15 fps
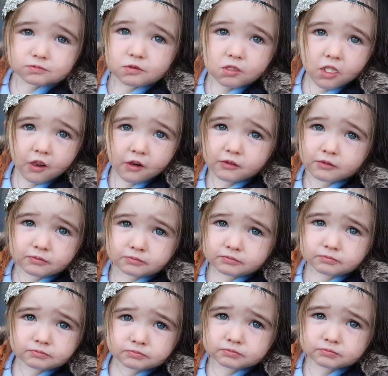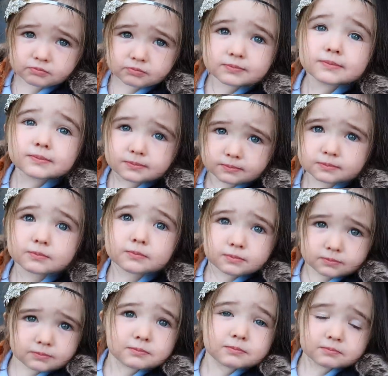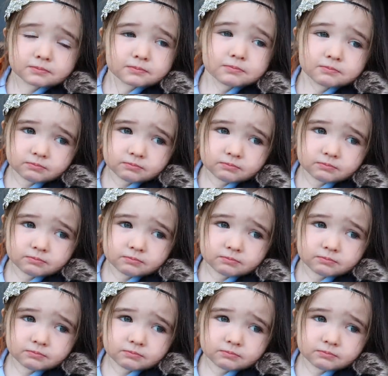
Did you have a good day in school? Yeah.